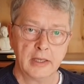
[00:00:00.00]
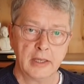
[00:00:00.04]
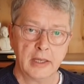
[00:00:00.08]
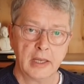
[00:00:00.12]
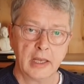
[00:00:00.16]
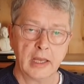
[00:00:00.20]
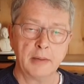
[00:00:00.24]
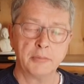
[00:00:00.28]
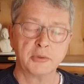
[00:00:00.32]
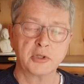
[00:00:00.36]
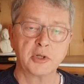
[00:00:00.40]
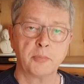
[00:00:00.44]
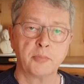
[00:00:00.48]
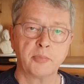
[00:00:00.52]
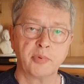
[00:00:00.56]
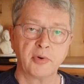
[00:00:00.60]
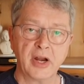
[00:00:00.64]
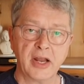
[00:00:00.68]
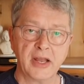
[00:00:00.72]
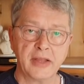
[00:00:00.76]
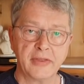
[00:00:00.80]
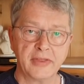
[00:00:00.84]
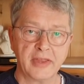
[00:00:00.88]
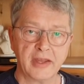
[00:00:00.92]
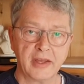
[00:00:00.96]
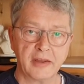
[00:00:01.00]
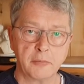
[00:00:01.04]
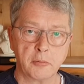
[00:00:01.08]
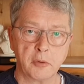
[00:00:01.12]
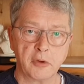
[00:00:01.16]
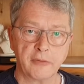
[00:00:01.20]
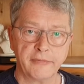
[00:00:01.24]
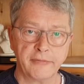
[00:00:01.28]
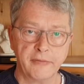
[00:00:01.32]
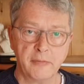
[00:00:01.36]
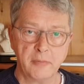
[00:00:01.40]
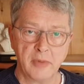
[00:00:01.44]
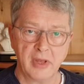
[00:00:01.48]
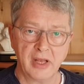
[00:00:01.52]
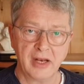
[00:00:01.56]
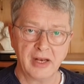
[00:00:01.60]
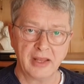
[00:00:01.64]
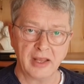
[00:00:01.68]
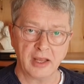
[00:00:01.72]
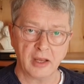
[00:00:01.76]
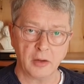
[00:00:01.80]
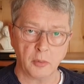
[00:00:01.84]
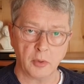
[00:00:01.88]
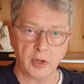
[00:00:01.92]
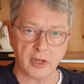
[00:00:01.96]
It was a brand they were
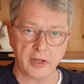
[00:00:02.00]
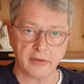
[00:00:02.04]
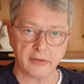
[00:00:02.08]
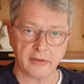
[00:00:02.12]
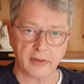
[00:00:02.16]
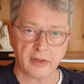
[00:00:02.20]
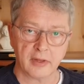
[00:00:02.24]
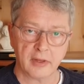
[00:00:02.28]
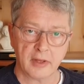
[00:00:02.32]
familiar with.